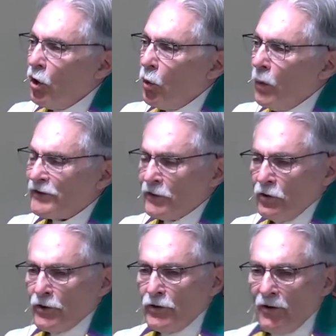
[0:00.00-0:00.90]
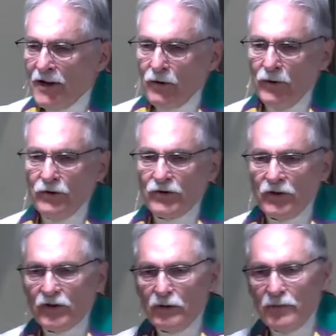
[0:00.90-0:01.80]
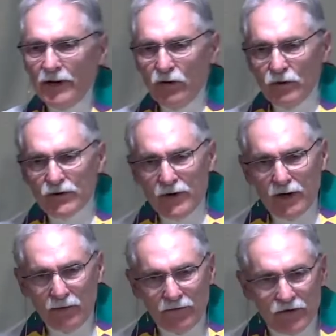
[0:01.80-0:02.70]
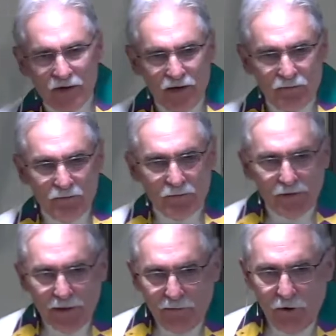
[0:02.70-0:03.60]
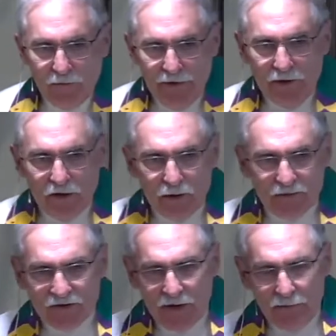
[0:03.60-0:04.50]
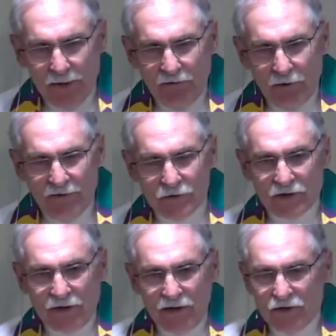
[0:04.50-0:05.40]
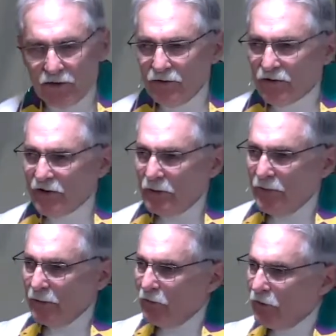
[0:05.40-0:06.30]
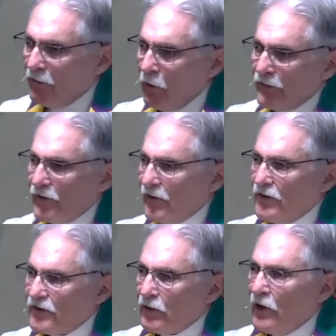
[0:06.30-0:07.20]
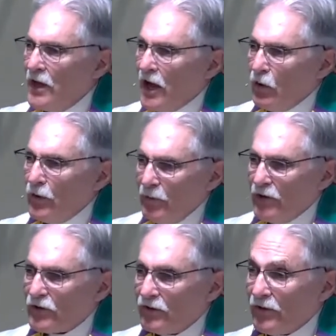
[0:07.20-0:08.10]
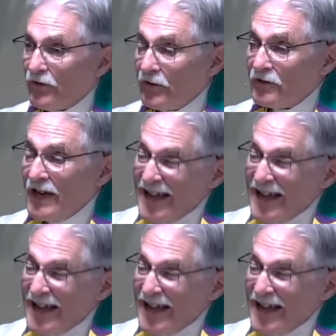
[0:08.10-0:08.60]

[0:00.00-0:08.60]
What's the look in your eye when you see somebody who is not of the same level of income, the same level of education, the same level of all the things that how we measure these things?